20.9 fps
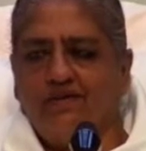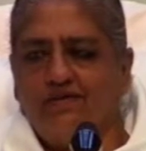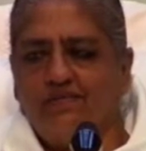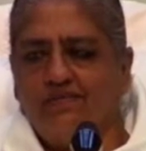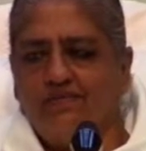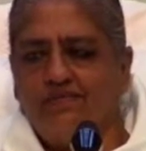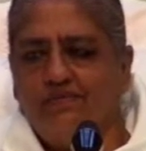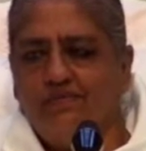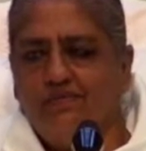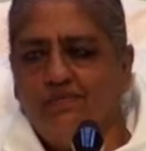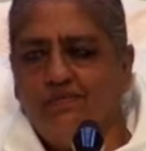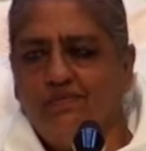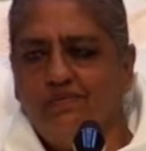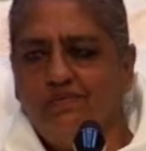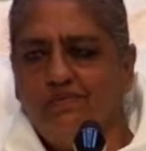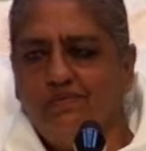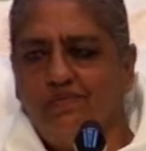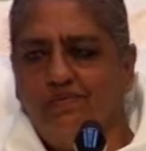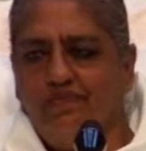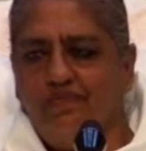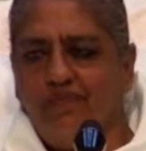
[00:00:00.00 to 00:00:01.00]
So
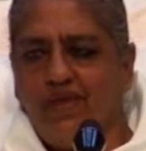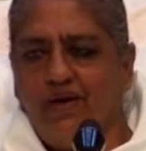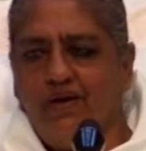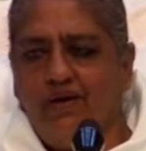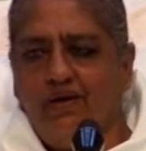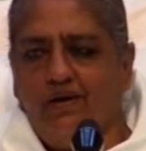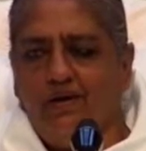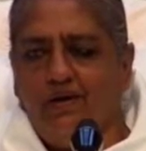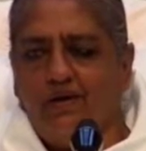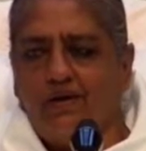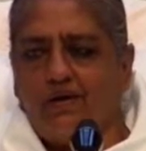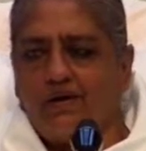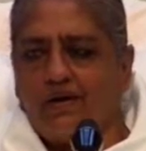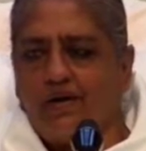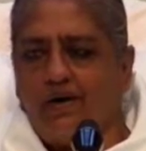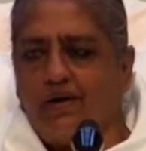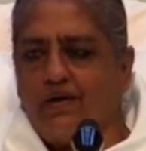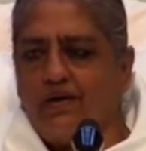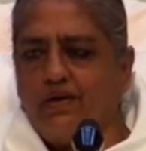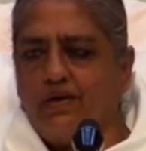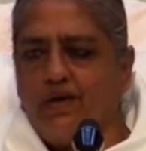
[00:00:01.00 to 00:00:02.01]
actually, what
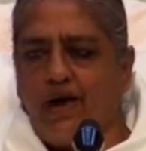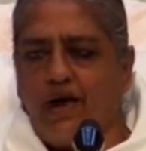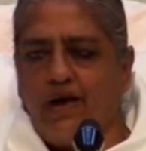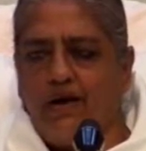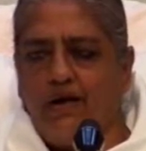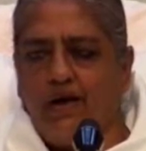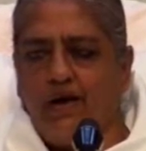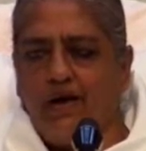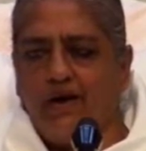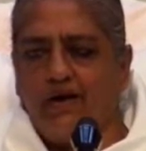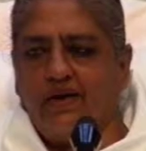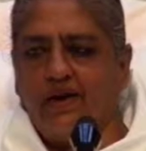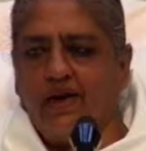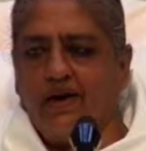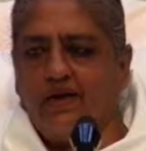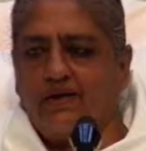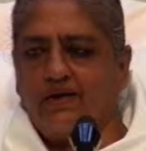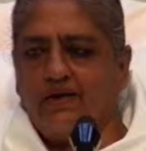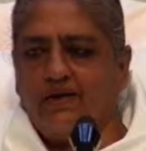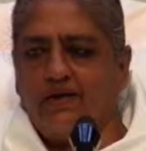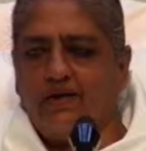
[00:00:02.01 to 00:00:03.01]
the one
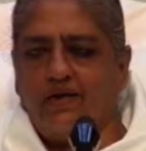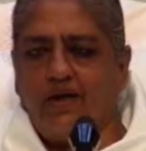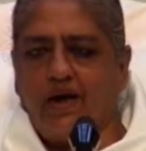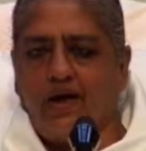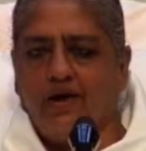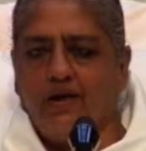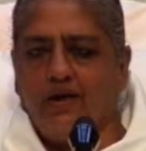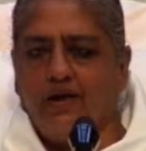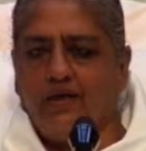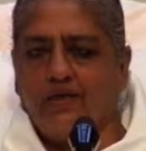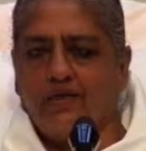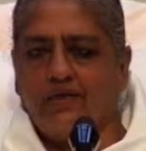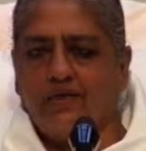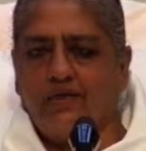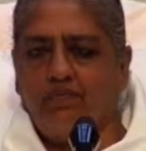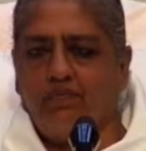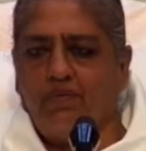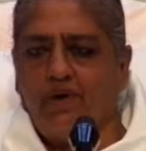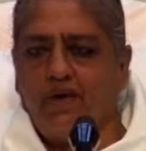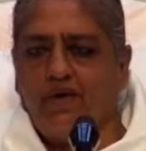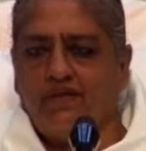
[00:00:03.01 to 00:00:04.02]
does,
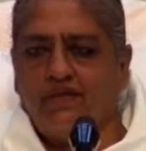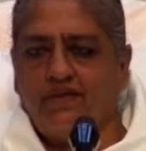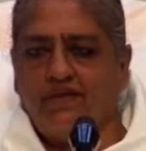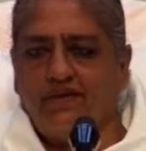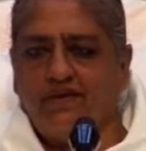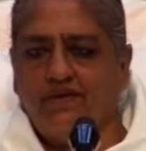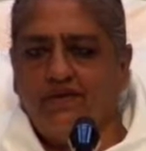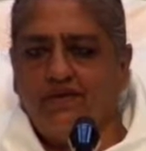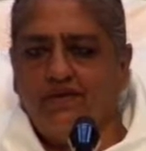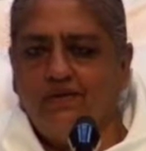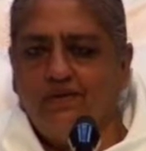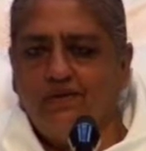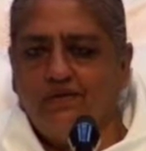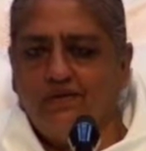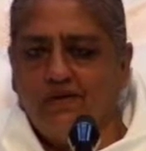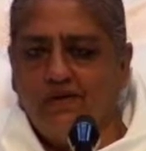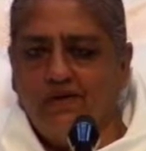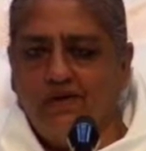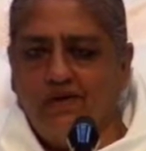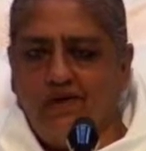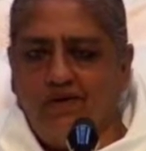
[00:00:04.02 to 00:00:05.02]
whether one does
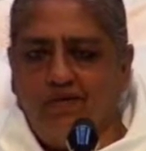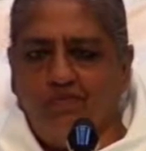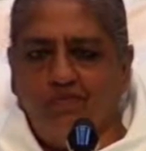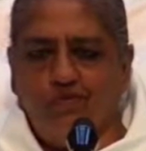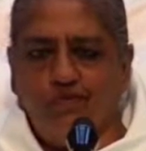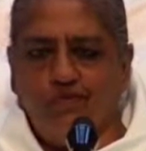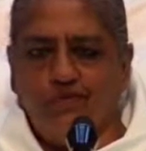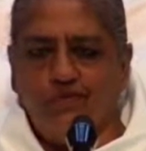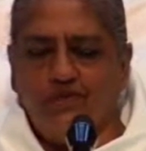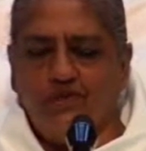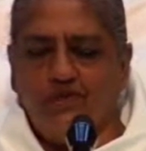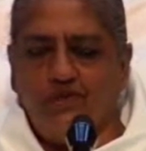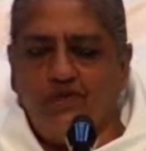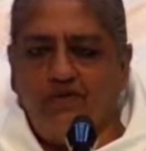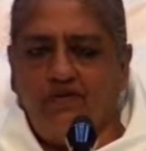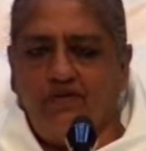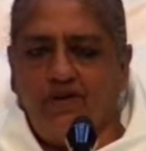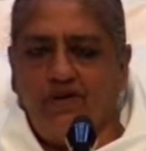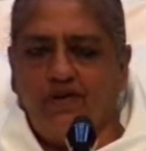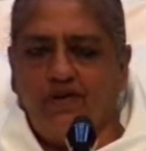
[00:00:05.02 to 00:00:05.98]
or not does,